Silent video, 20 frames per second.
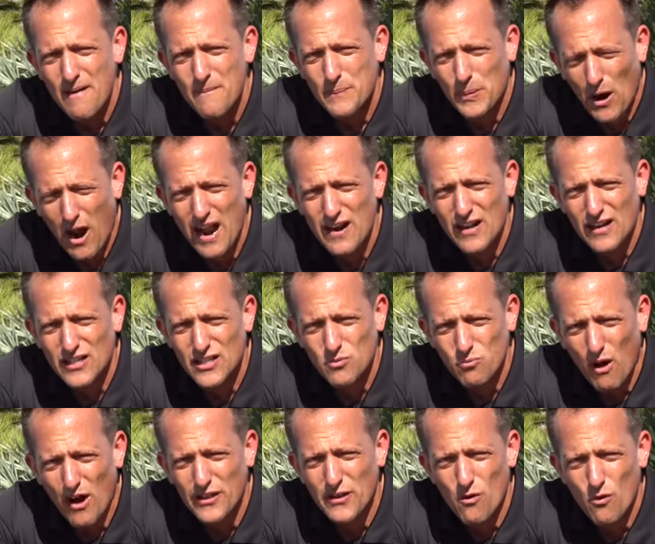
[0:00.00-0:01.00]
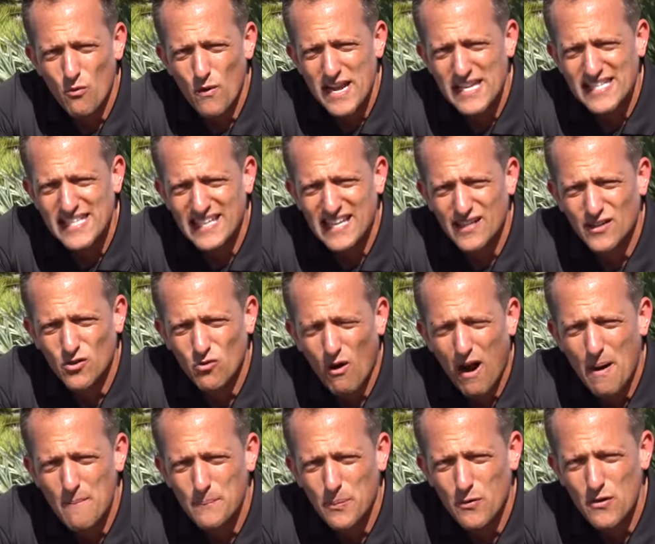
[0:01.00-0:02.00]
products while they were racing in
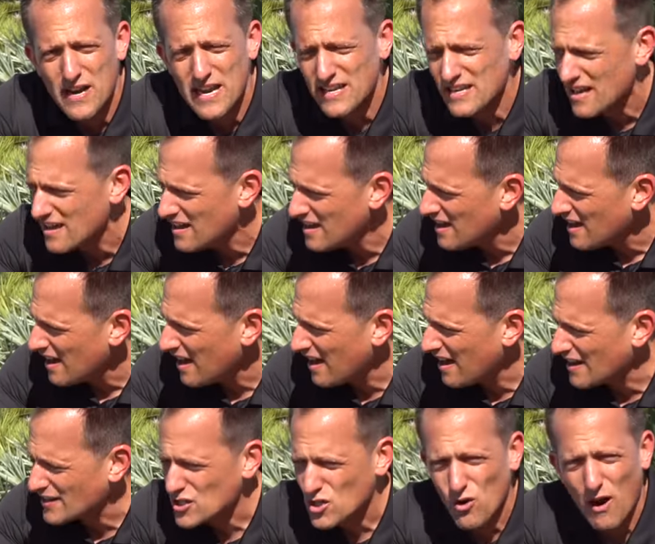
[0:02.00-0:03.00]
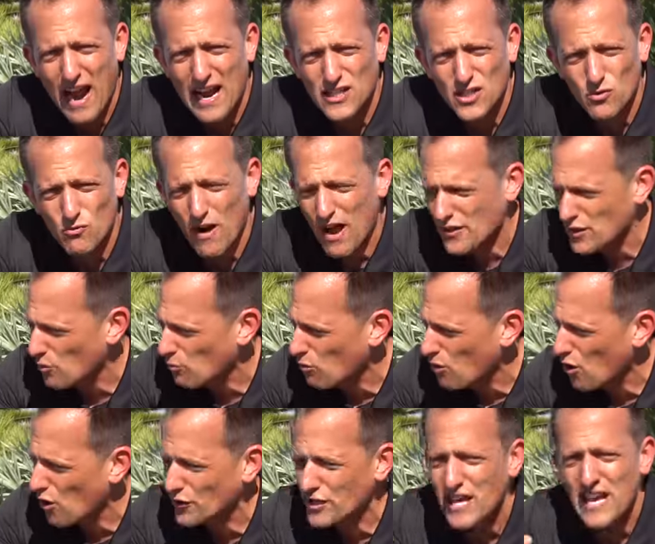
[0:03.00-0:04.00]
Grand Prix uh, tracks around the
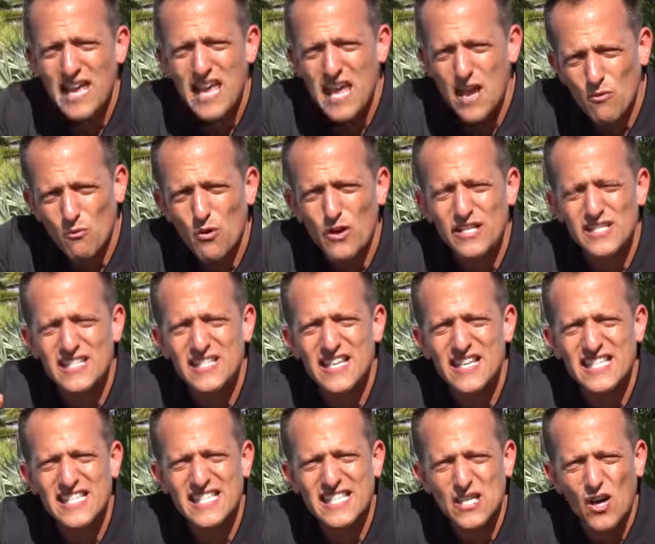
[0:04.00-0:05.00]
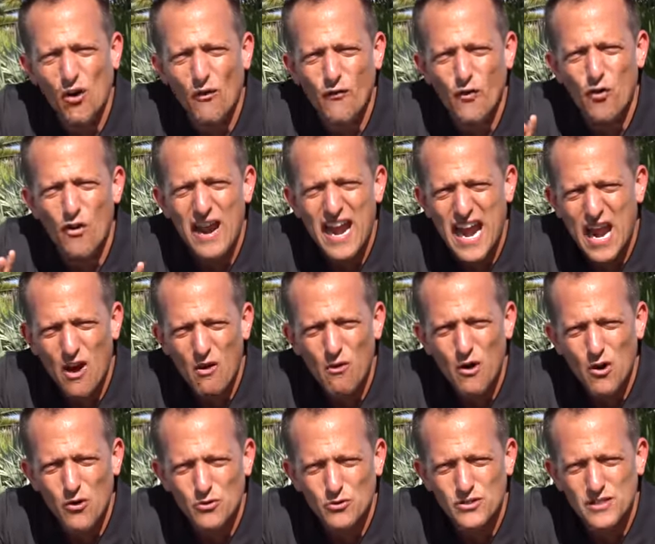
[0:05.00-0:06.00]
world, it was the silver
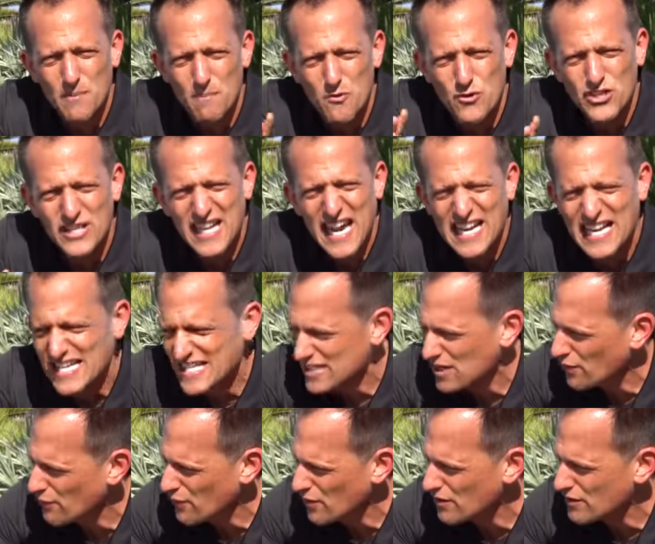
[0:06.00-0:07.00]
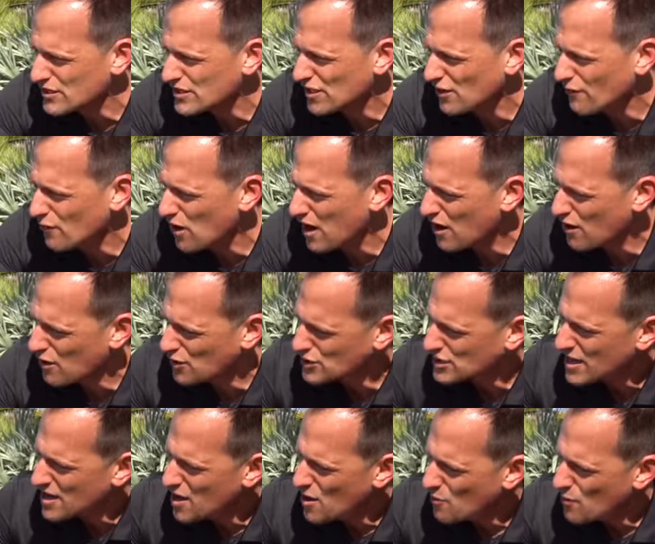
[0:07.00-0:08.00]
arrows, the Mercedes silver, silver
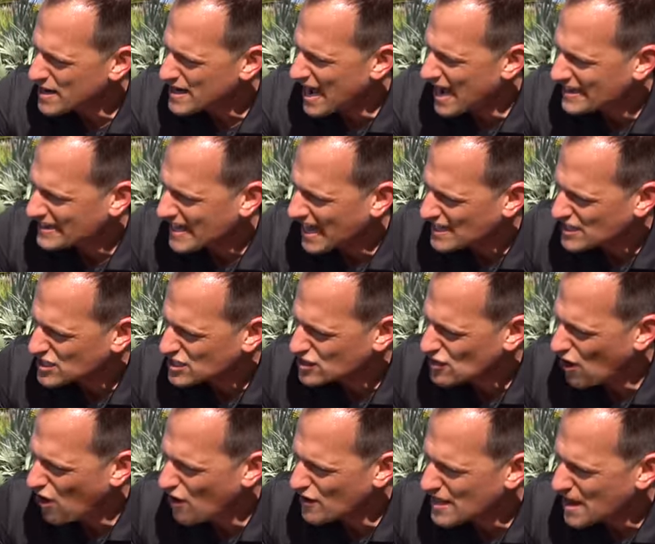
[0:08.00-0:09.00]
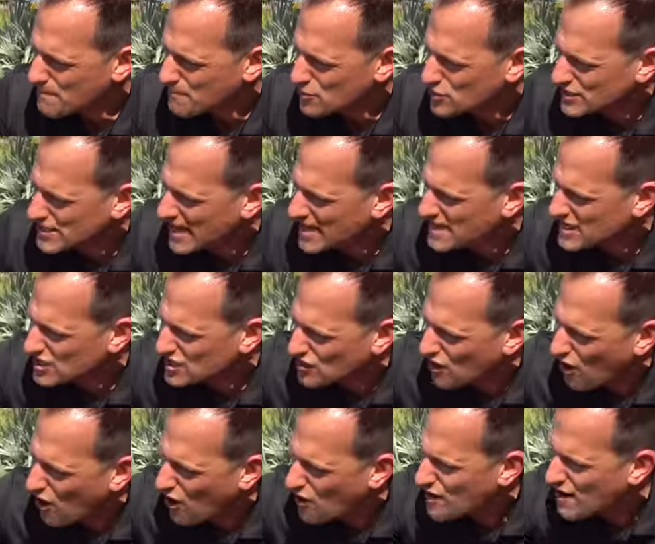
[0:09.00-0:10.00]
arrows. We got that star, that Mercedes
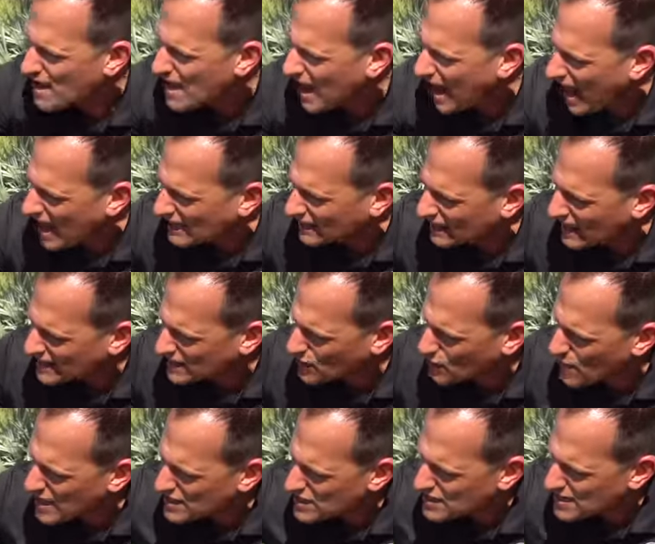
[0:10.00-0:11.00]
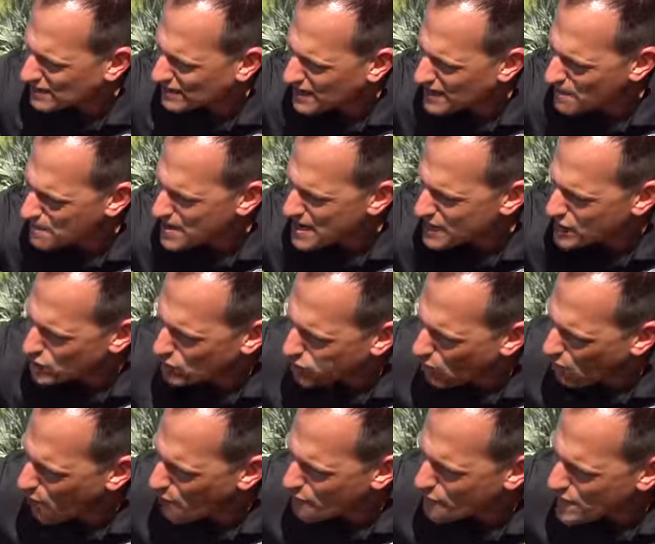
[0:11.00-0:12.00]
star. I like the way there's a little bit of
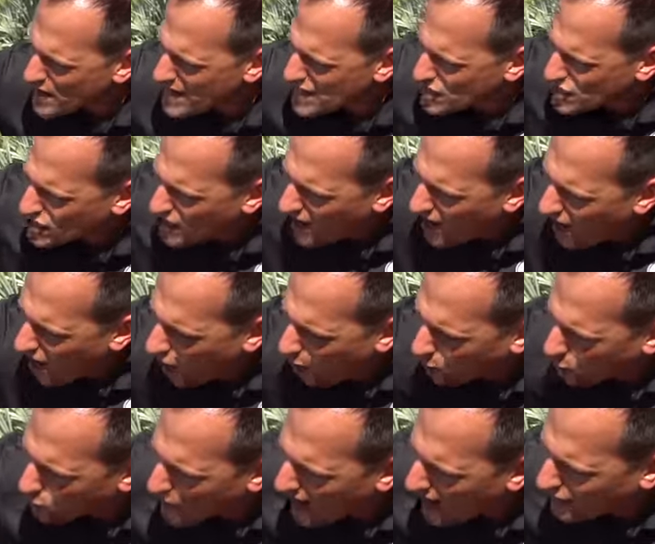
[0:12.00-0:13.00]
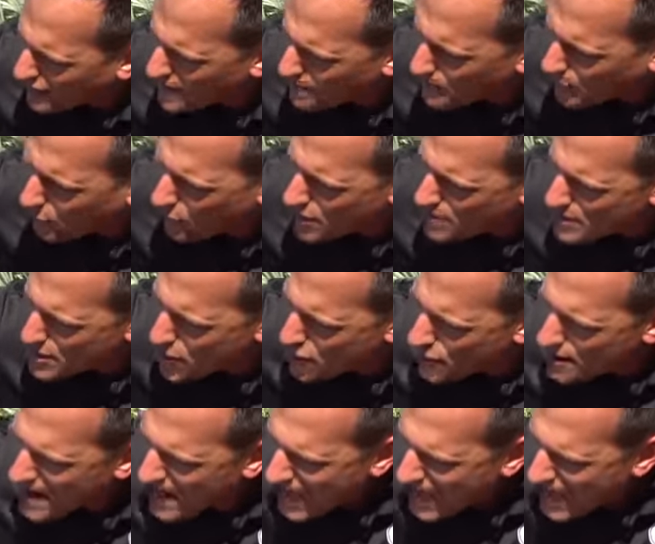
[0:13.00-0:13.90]
chrome finish around the perimeter